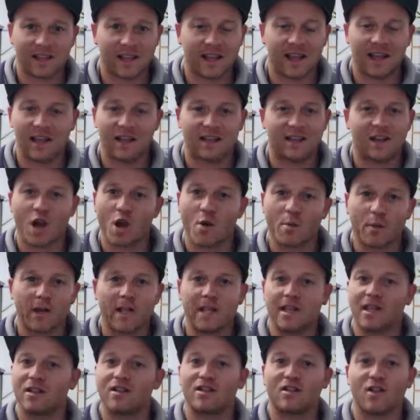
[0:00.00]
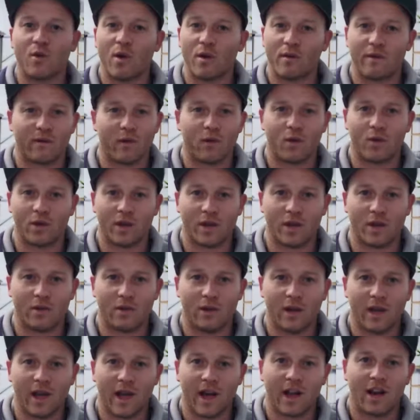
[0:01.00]
And that's it. Nobody can do it
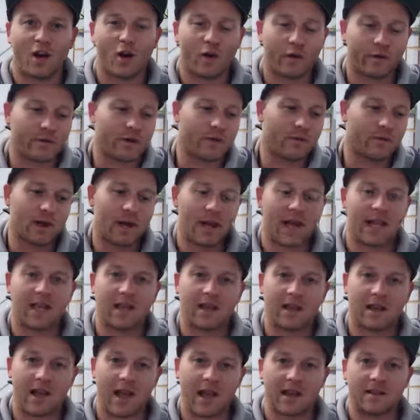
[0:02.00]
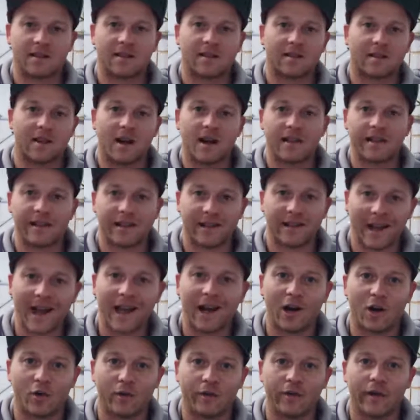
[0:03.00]
for you. And I often relate
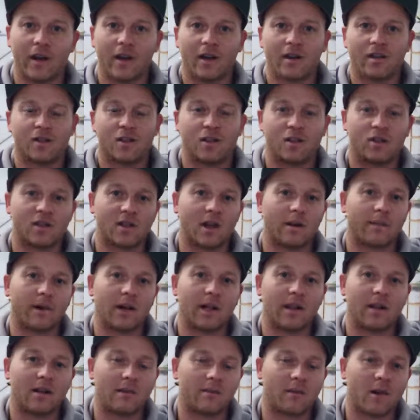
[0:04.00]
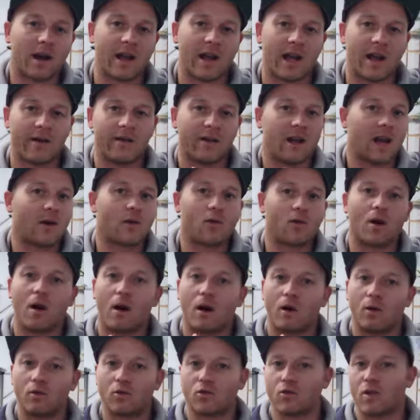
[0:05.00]
exercise and health to somebody that might have an
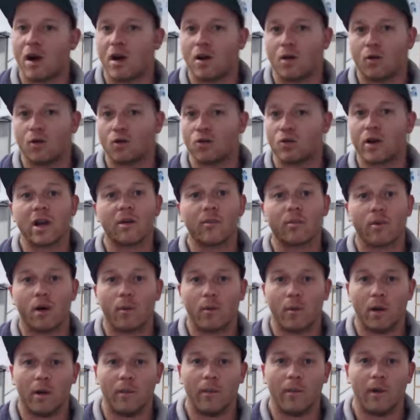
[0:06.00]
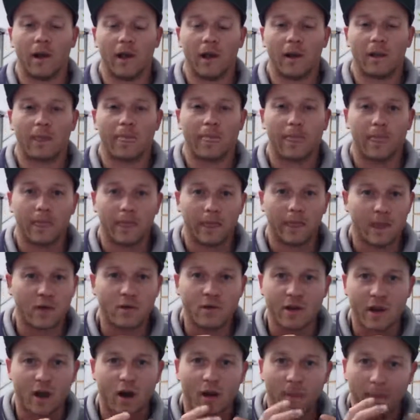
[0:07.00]
alcohol, drug, or drink problem.
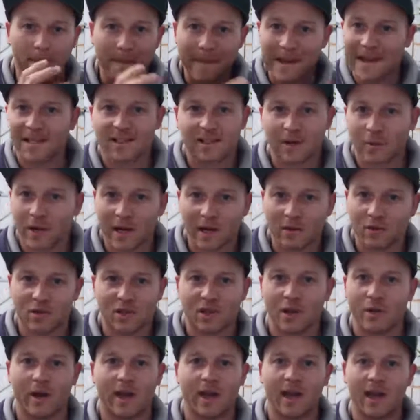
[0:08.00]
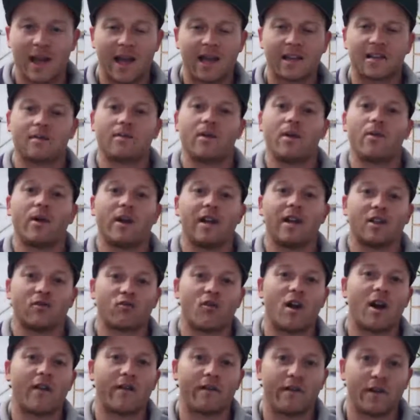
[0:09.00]
You can't make someone else do it. It has to
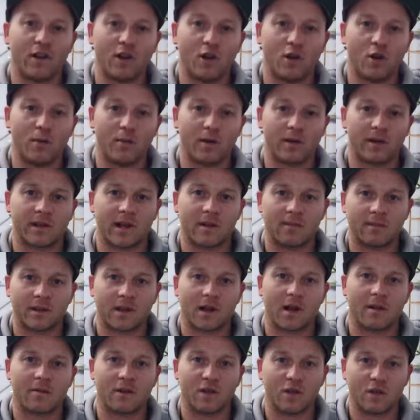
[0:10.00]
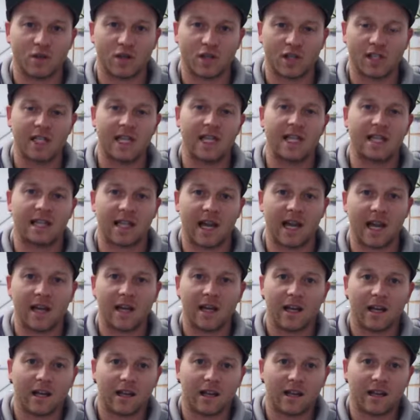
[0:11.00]
be when it's right for you. But sometimes you just
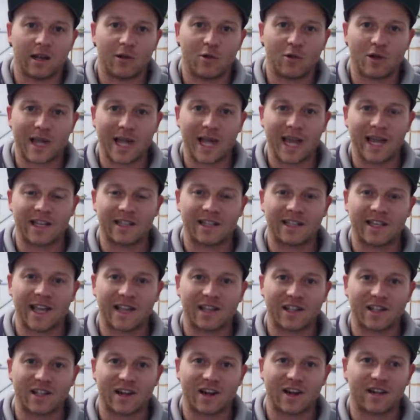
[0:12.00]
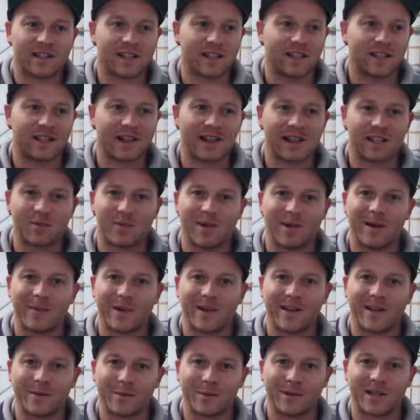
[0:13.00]
need that little kick to get started, and
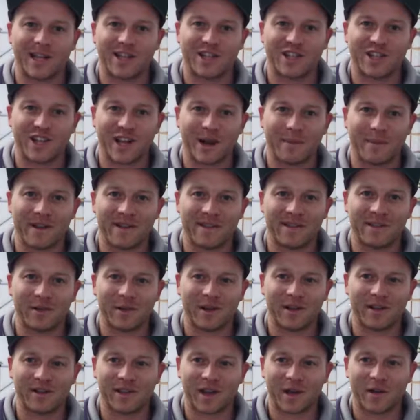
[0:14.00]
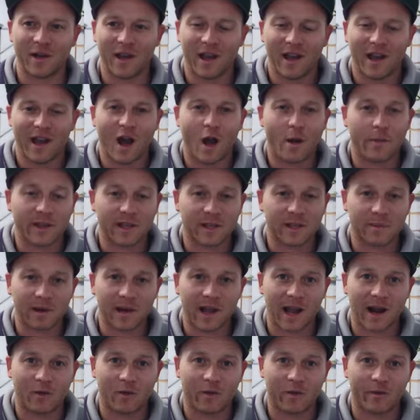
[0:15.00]
that's where we can potentially come into it. So I
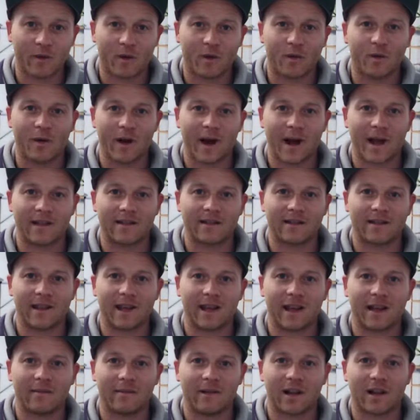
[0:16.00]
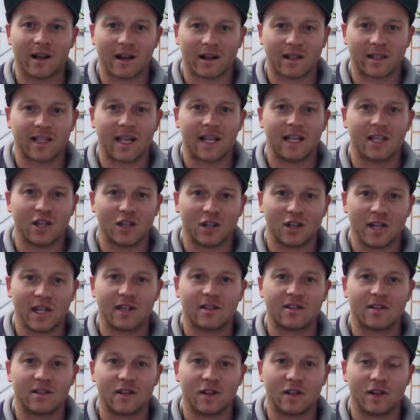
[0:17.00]
hope that's been helpful. And like I
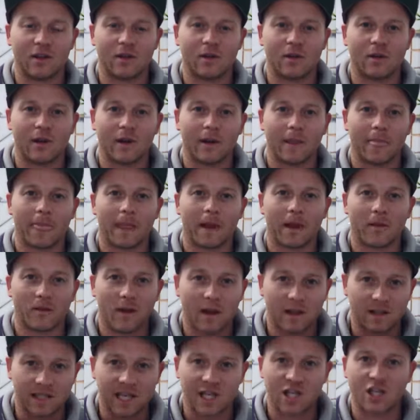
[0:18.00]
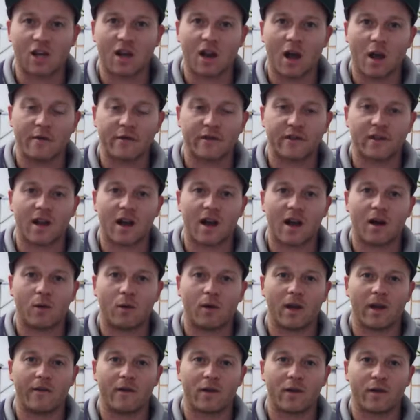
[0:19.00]
said, you need to assess your
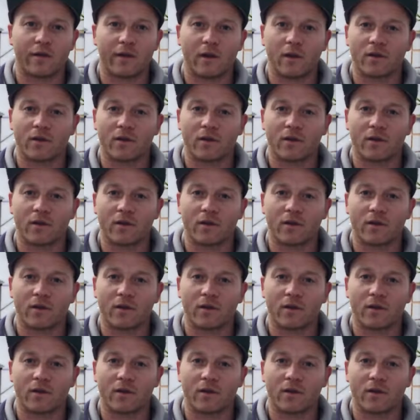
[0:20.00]
lifestyle.